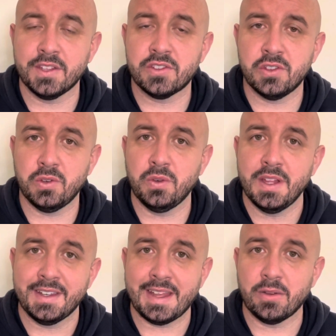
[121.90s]
to
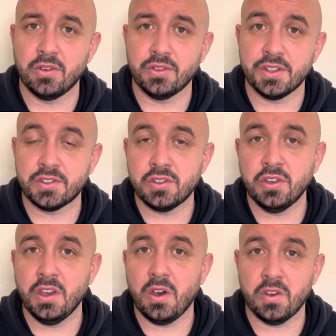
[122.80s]
download the
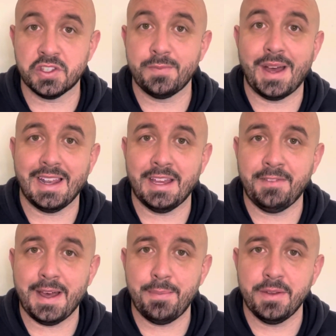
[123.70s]
Tuya or Smart Life
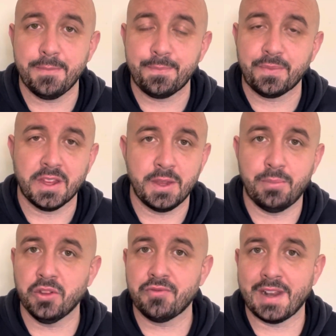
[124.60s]
app. They're
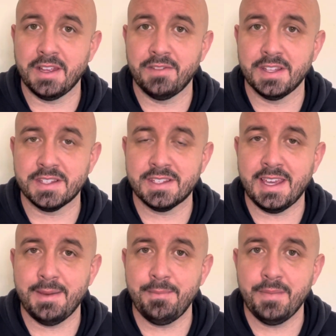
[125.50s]
both relatively the
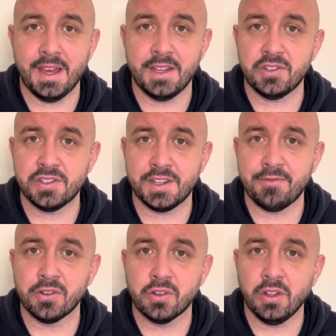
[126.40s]
same, just a
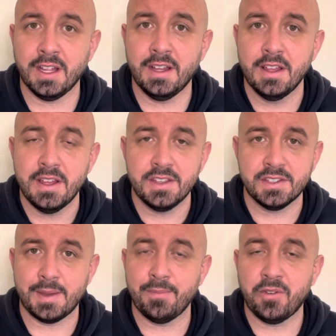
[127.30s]
different colour,
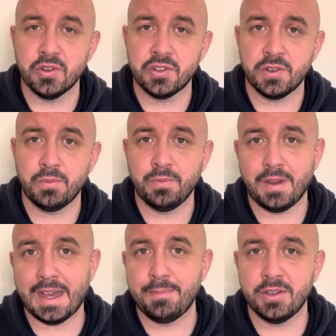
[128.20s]
same function.
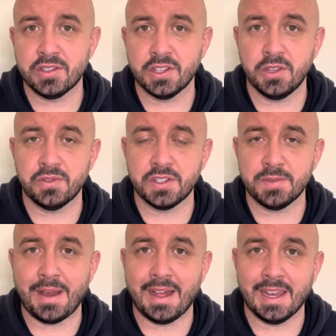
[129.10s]
I personally use the
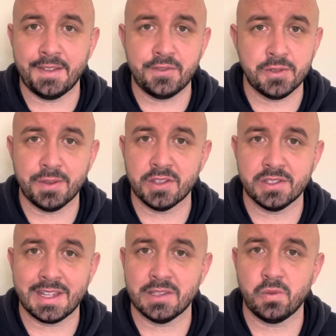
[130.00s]
Smart Life just because
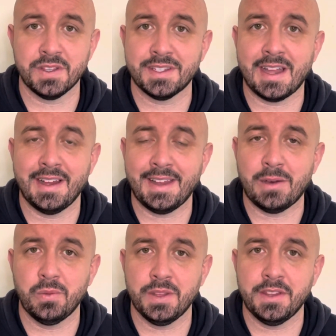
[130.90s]
that's what I started
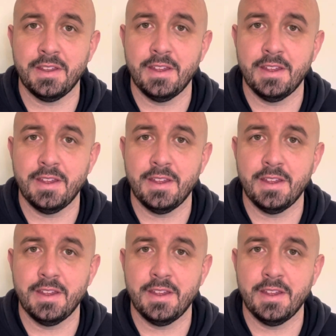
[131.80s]
out with.